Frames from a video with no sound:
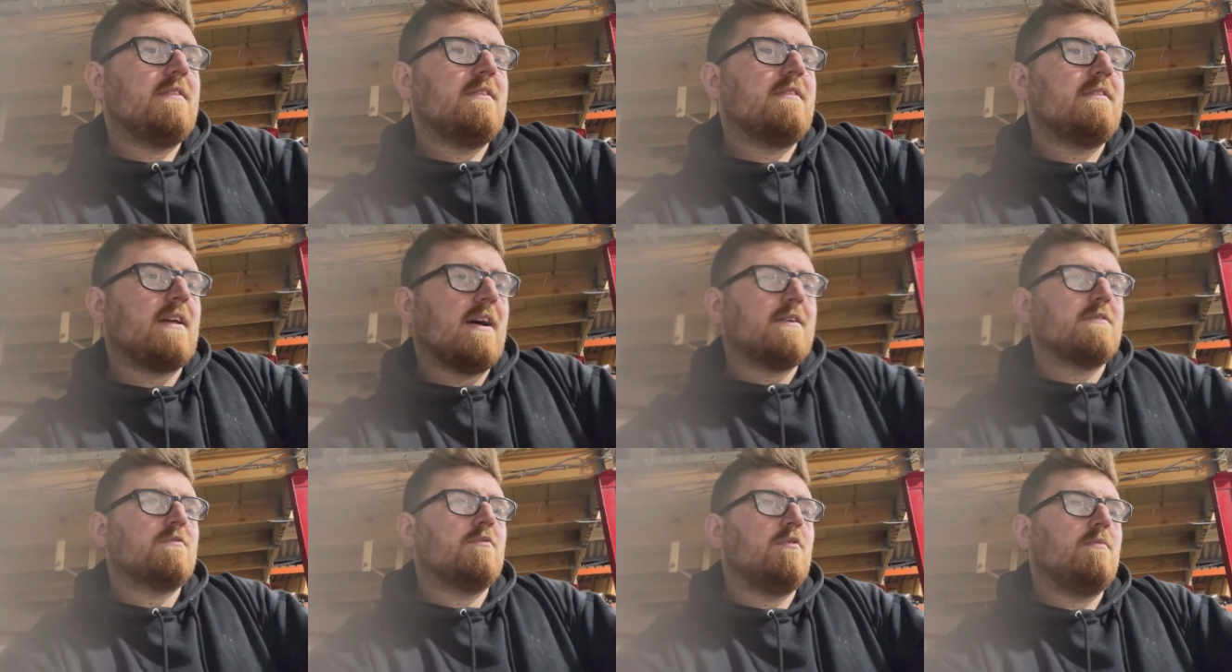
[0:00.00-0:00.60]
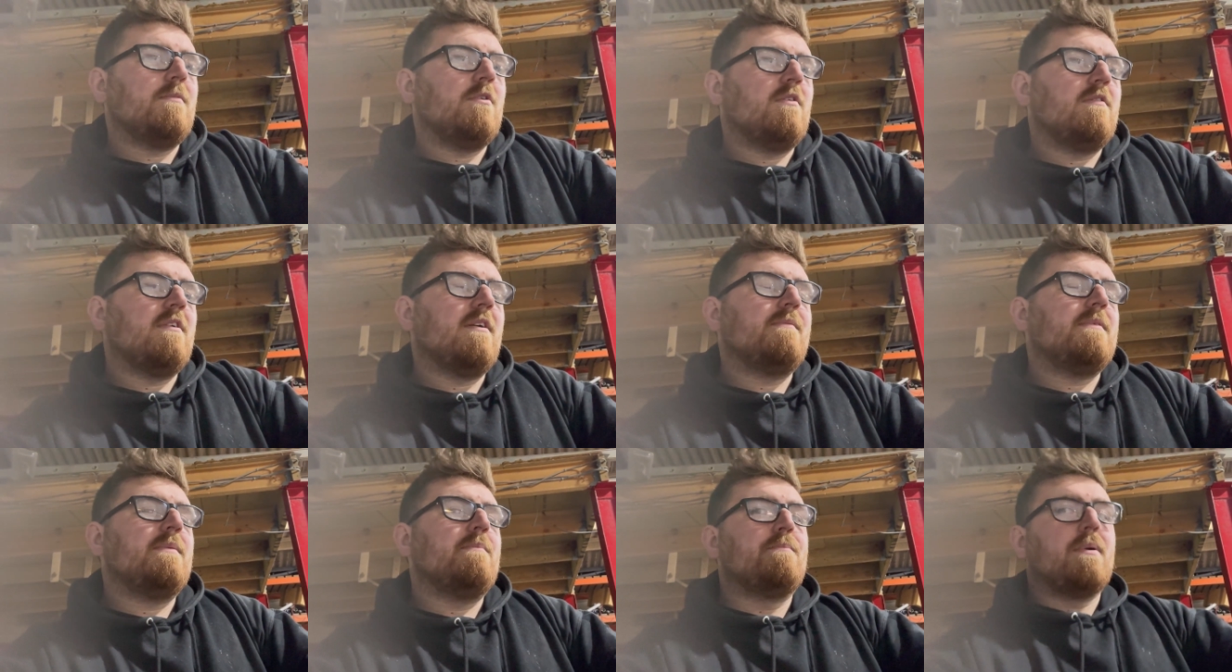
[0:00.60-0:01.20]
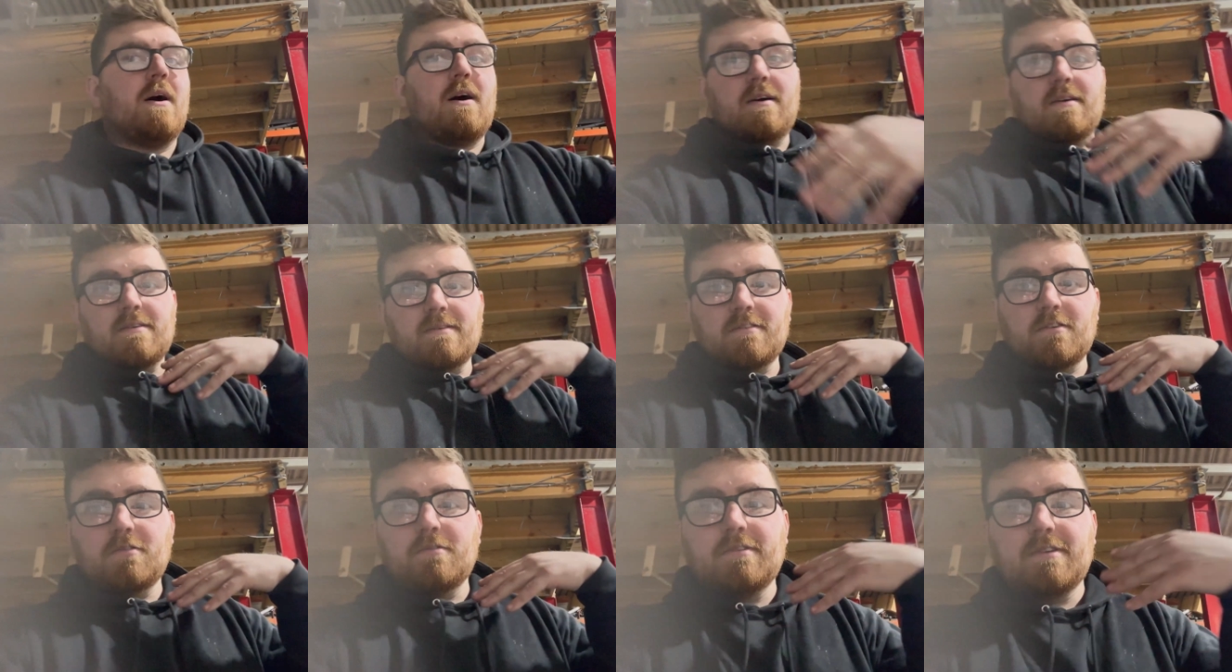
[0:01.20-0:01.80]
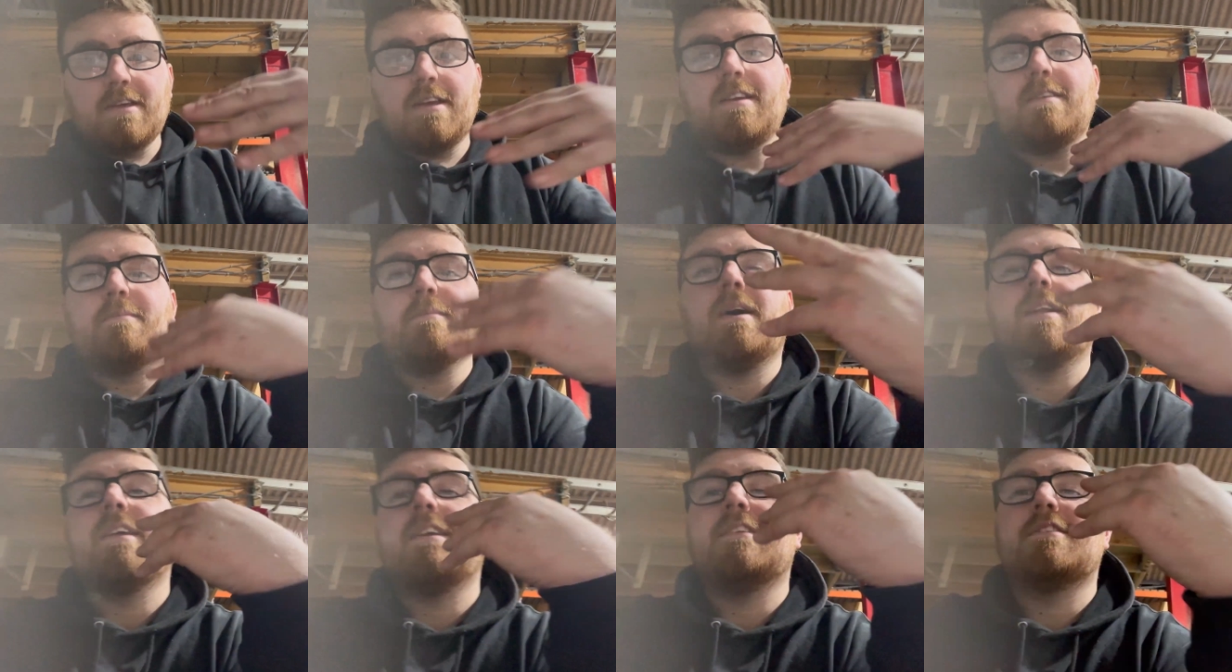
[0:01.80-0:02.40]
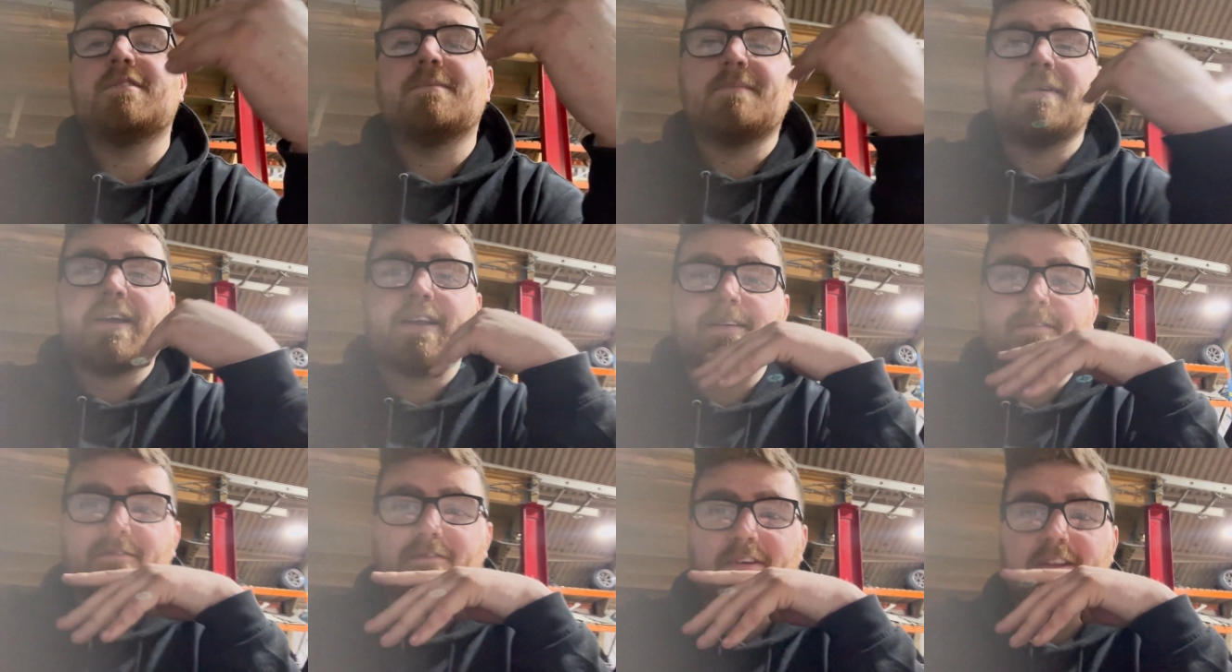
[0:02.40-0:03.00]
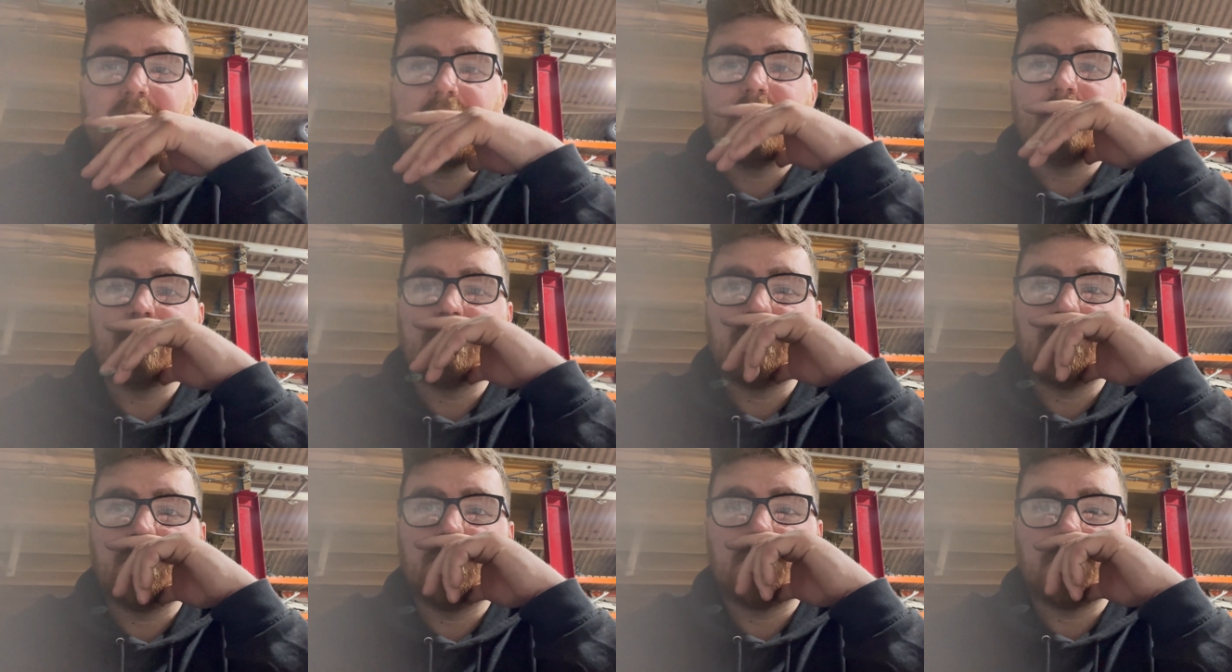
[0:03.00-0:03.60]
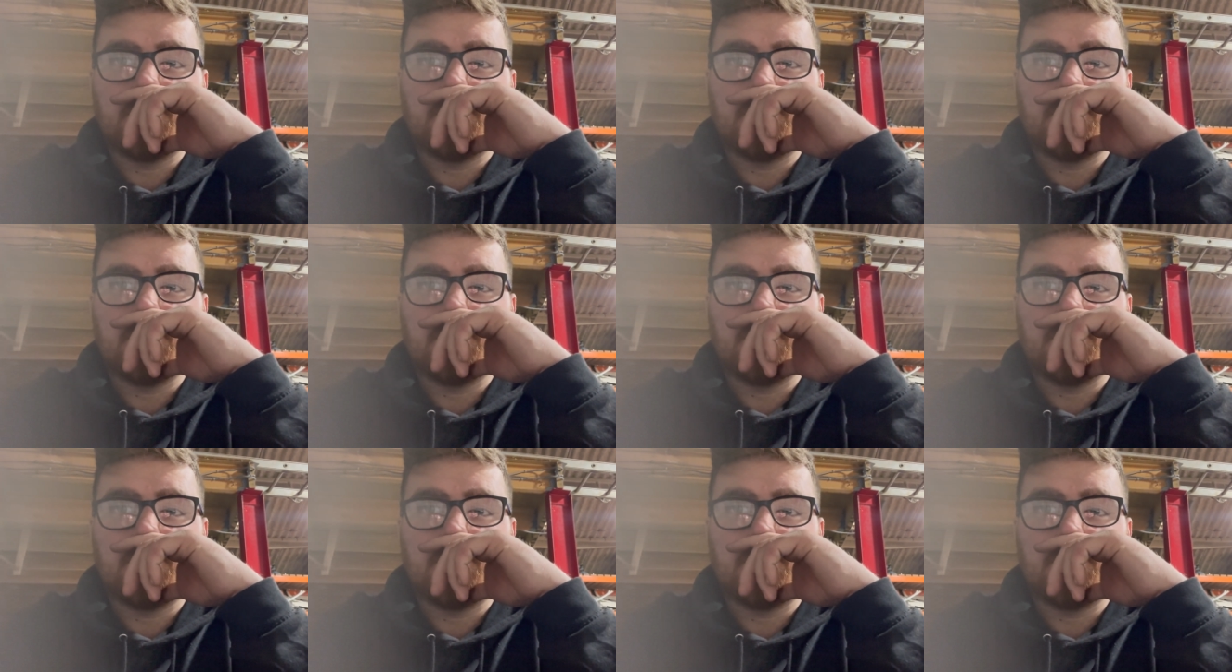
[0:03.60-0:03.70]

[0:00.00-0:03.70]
that's what will motivate me. But you need money to make videos that you want to